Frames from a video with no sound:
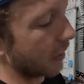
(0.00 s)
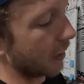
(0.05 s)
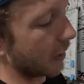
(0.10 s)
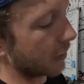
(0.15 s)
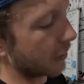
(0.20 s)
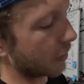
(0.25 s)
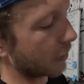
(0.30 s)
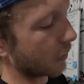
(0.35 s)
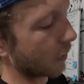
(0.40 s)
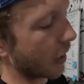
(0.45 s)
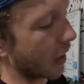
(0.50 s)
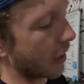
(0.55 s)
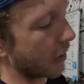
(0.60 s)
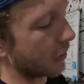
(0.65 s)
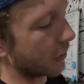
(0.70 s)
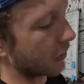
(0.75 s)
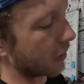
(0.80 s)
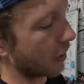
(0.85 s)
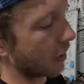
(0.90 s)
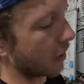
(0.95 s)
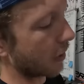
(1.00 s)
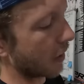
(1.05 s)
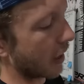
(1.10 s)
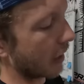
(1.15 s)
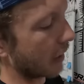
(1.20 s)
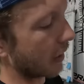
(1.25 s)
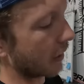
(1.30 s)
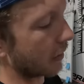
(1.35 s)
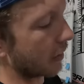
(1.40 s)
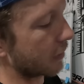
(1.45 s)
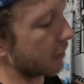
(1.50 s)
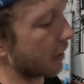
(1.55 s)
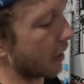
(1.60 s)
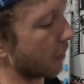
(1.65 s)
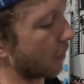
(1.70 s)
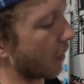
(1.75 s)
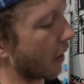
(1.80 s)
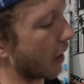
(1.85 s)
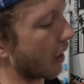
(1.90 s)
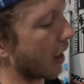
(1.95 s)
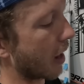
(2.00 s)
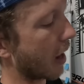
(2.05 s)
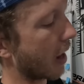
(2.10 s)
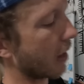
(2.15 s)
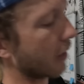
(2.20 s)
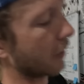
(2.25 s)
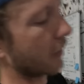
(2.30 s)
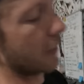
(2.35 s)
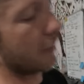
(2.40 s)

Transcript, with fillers: this is what I used to do. I'd get the tip red hot,